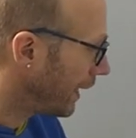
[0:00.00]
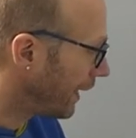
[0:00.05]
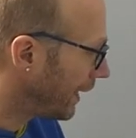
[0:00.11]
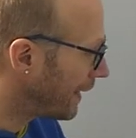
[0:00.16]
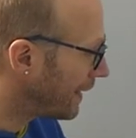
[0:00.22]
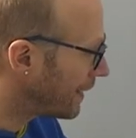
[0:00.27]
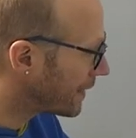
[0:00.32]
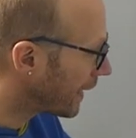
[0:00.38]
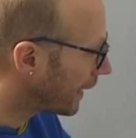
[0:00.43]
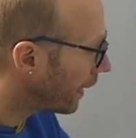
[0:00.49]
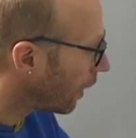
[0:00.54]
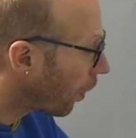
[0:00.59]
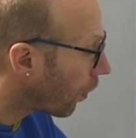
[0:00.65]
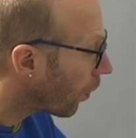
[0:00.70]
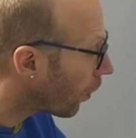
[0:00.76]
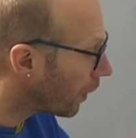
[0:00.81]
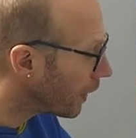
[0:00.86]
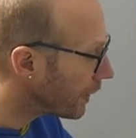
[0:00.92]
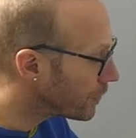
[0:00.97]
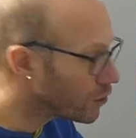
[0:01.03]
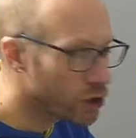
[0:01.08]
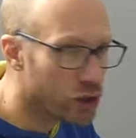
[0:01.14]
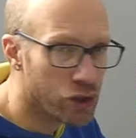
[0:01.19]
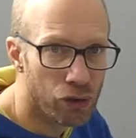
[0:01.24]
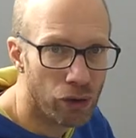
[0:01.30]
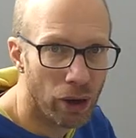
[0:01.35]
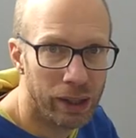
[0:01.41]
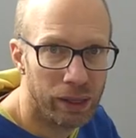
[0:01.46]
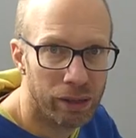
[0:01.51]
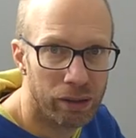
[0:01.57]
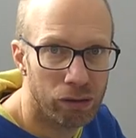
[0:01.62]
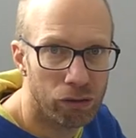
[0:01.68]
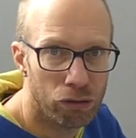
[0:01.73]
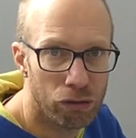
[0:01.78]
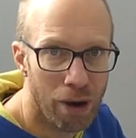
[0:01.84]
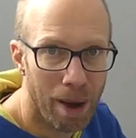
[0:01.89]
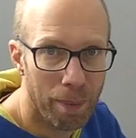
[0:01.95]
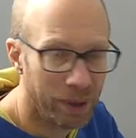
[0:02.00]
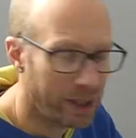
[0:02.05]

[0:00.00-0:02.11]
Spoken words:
It is a high strength grab